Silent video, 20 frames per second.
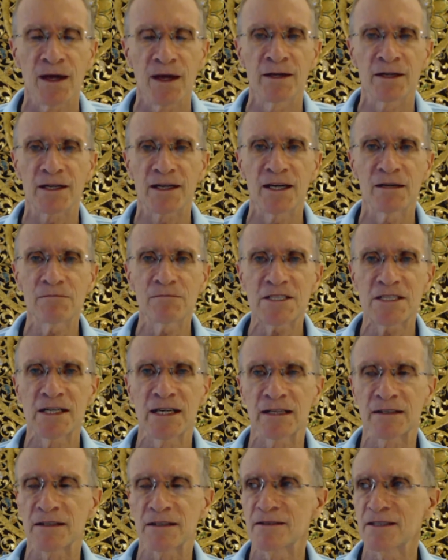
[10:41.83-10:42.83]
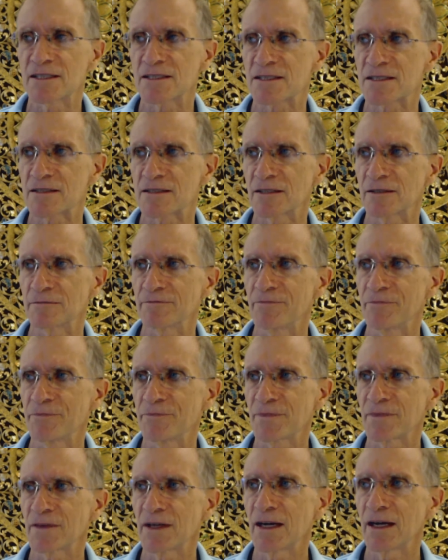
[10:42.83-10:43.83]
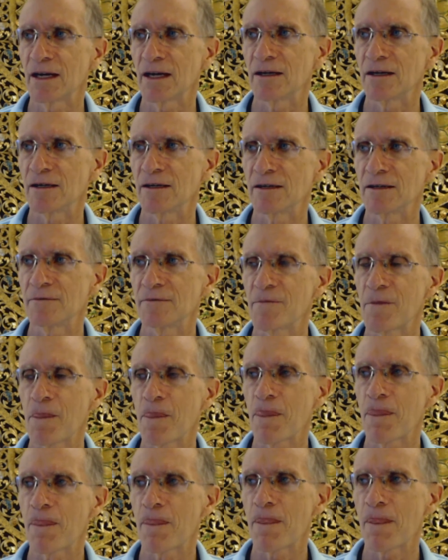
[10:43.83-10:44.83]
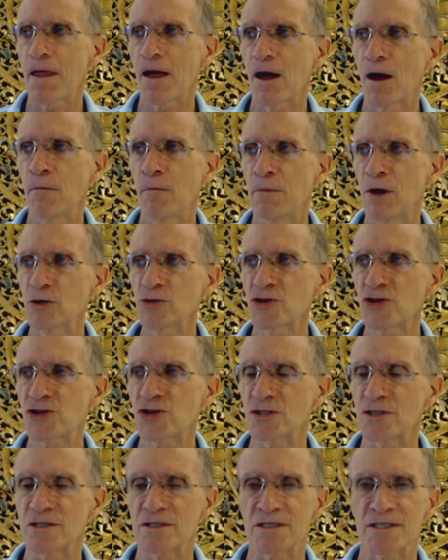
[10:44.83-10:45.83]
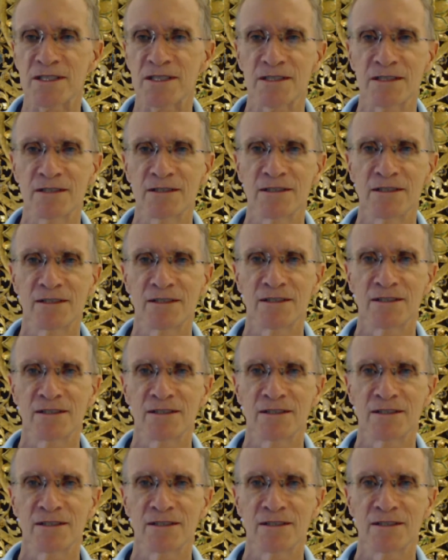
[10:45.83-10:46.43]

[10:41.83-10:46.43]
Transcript: And it comes down to this, that, yeah, emotions,